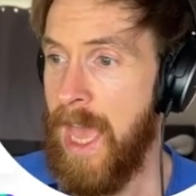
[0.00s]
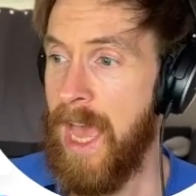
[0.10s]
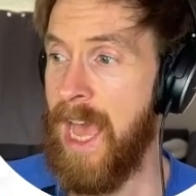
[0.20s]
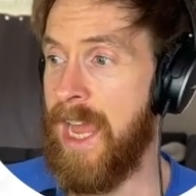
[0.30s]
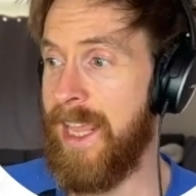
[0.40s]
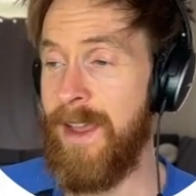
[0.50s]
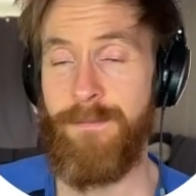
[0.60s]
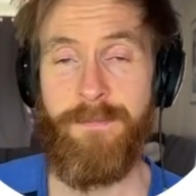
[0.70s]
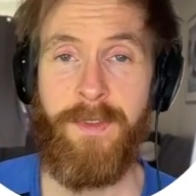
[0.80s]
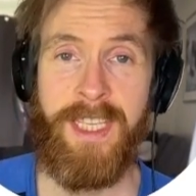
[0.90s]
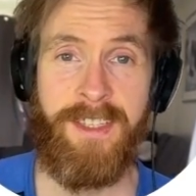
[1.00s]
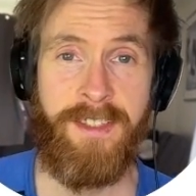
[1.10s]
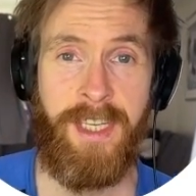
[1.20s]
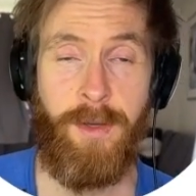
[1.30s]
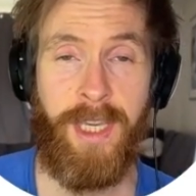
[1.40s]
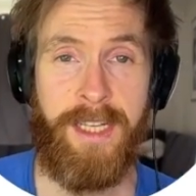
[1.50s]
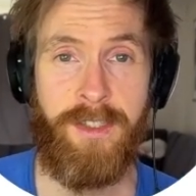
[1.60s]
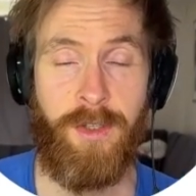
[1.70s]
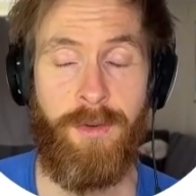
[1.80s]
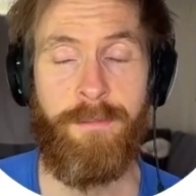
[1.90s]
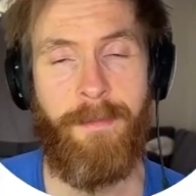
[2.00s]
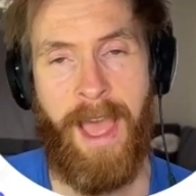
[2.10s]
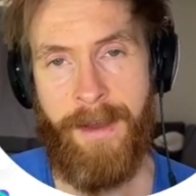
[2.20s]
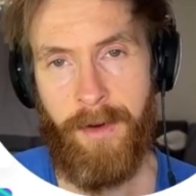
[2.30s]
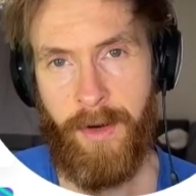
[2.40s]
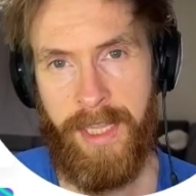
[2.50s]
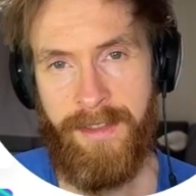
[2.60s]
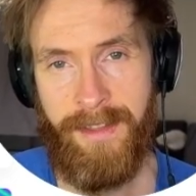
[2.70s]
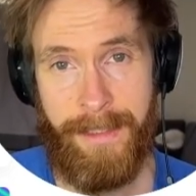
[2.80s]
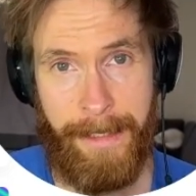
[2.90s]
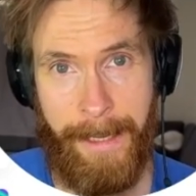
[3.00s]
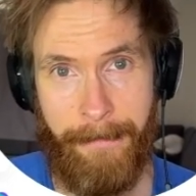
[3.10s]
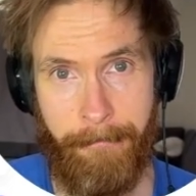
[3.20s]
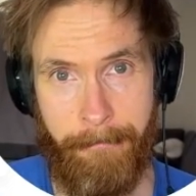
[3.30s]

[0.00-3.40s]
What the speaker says: And yeah, guess I'll see you again soon. Have a great day.